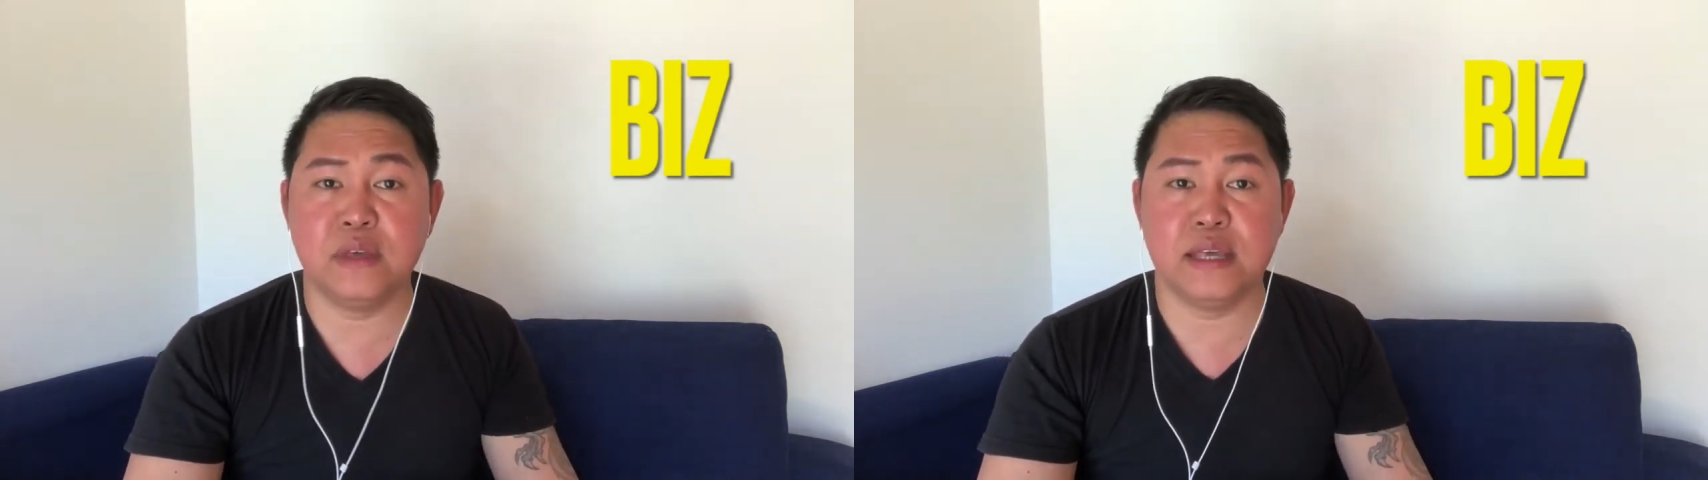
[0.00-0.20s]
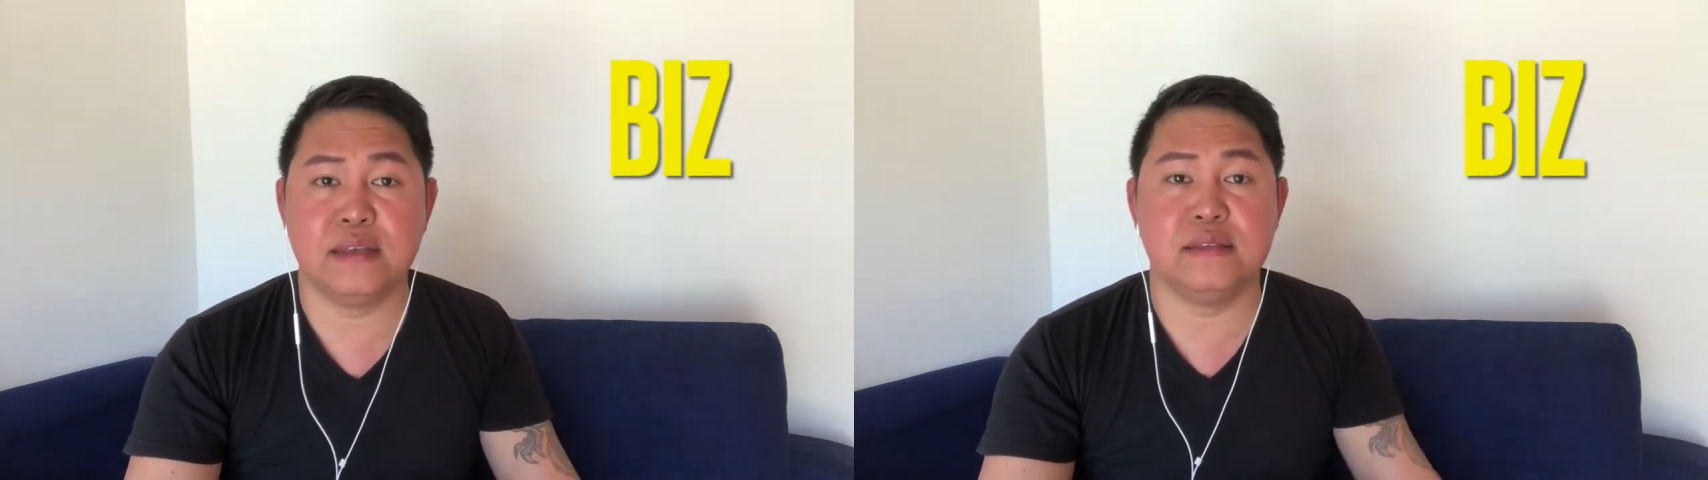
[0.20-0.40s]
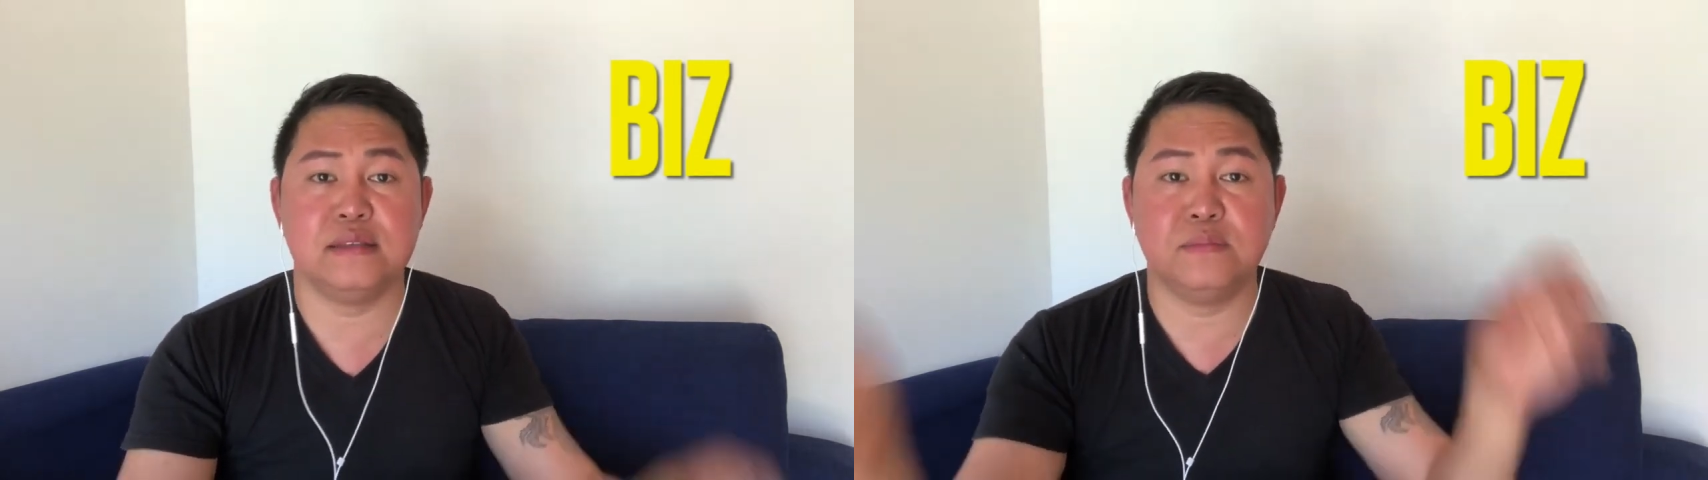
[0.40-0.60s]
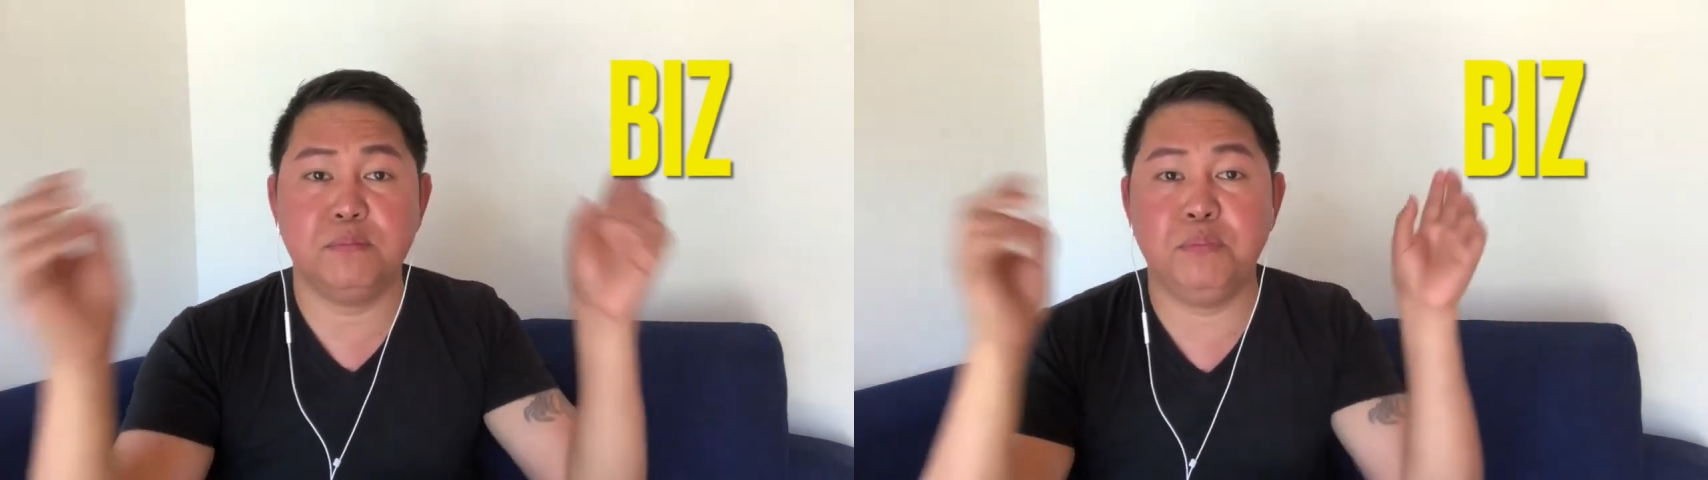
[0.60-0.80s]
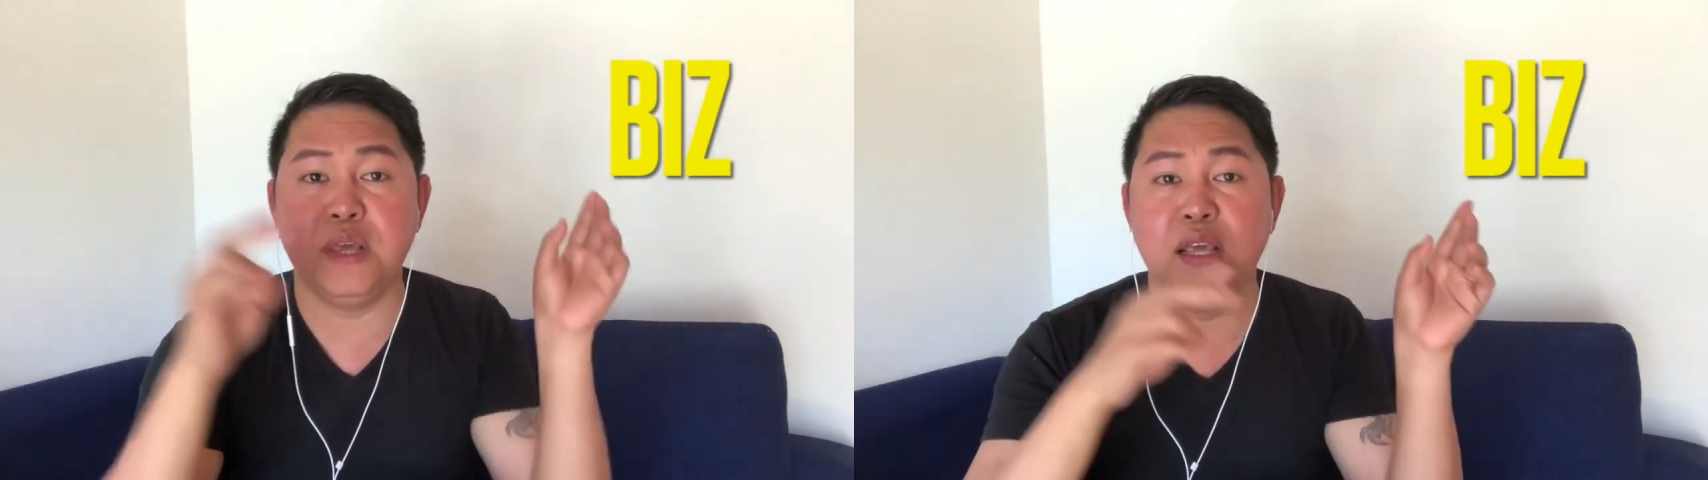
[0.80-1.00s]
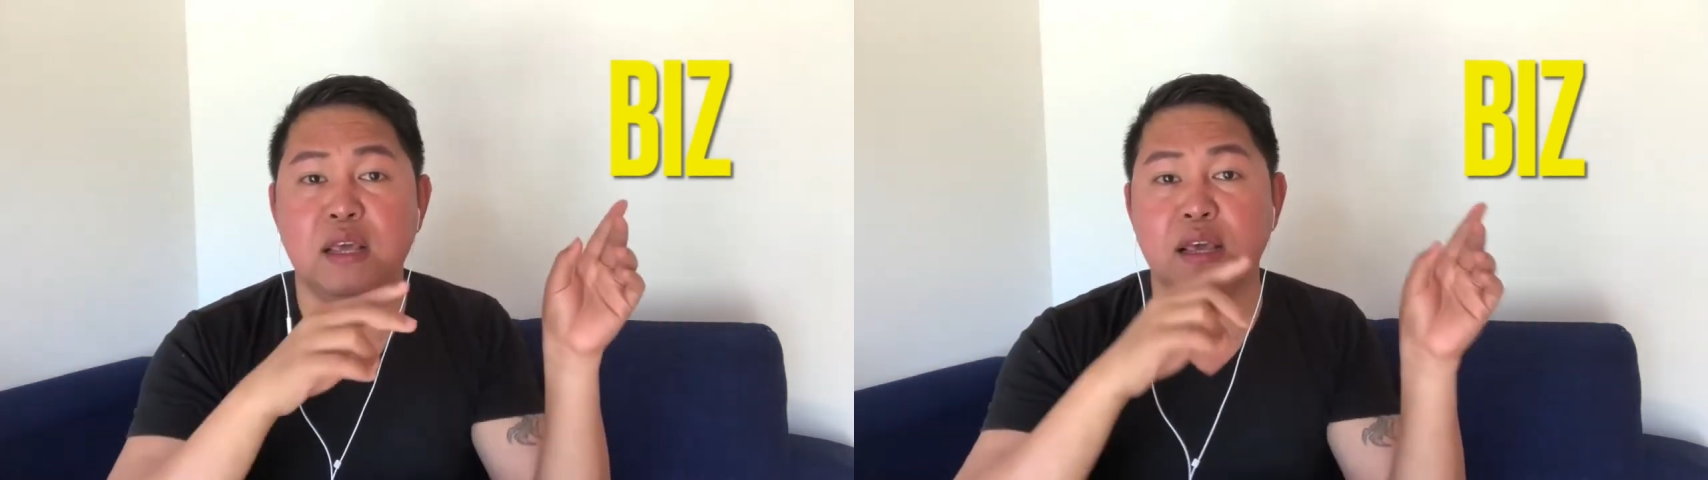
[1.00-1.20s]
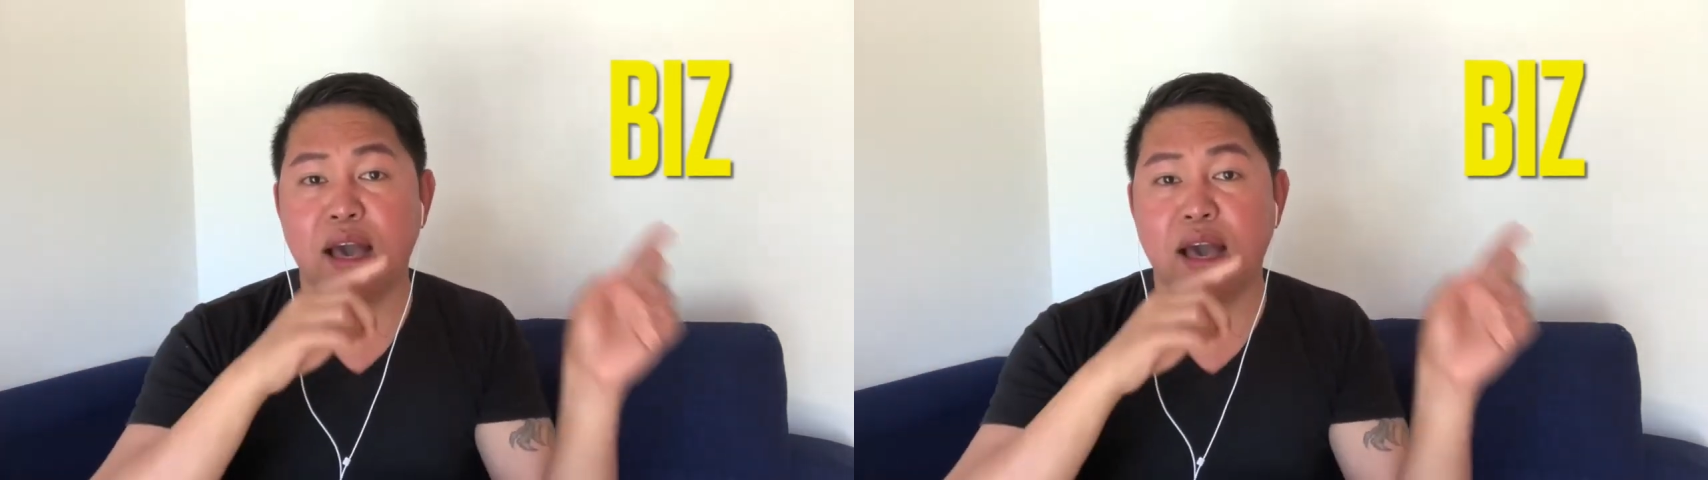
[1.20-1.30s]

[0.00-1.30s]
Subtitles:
is BIZ,